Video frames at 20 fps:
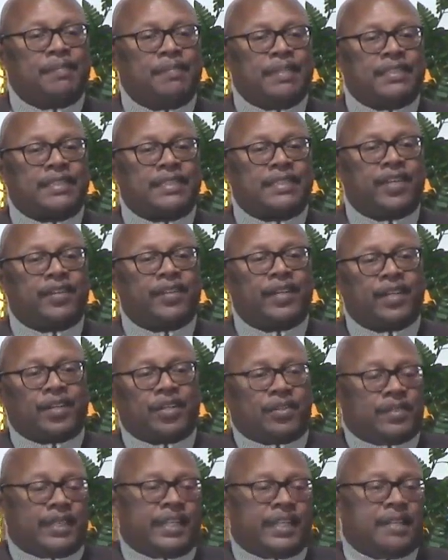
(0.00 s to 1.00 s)
may sound like,
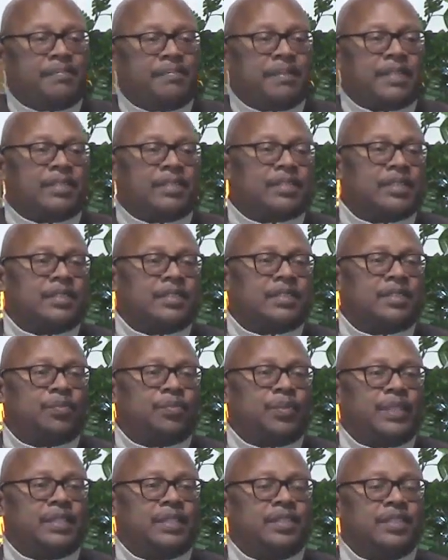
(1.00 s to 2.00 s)
okay, that makes sense. That
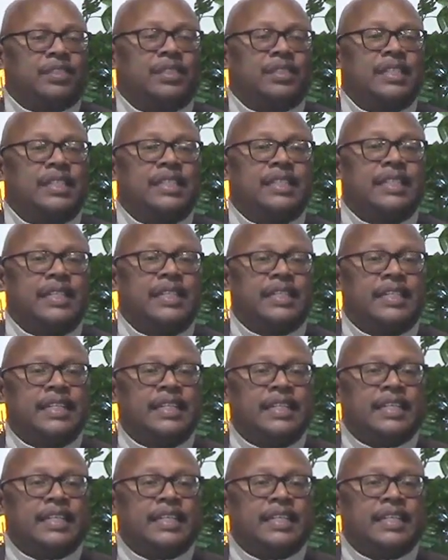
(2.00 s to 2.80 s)
we understand that.